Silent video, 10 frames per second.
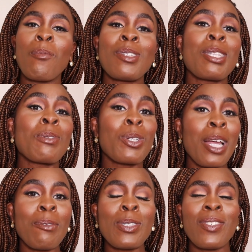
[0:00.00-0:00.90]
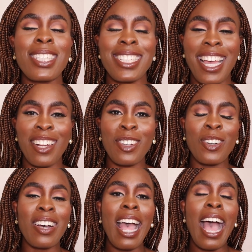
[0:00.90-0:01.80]
Subscribe to my
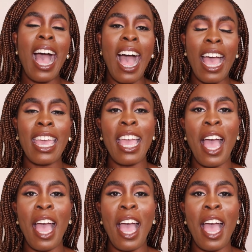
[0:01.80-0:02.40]
channel. I